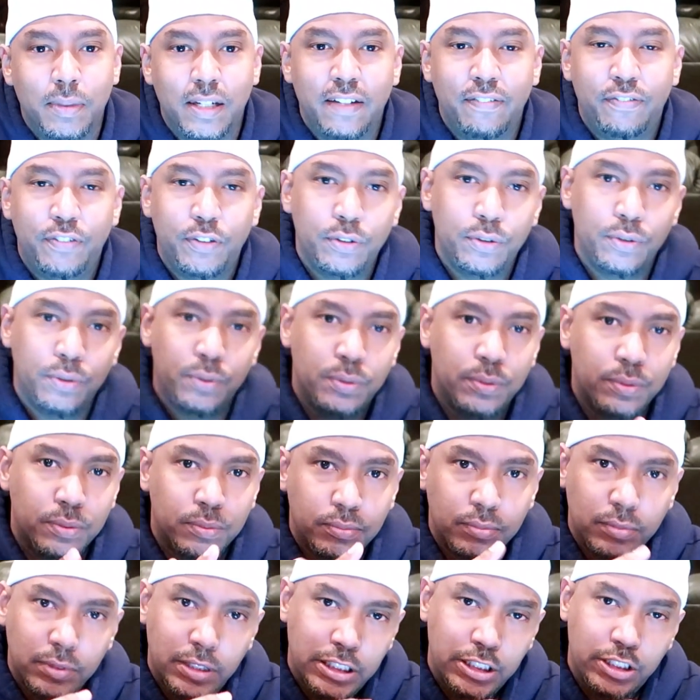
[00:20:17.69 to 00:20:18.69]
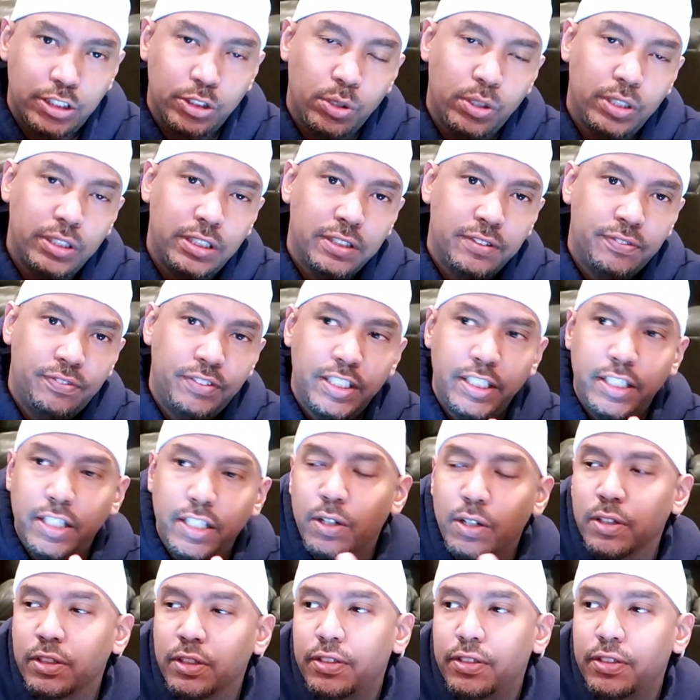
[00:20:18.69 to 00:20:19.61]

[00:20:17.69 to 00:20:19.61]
if you enjoyed this video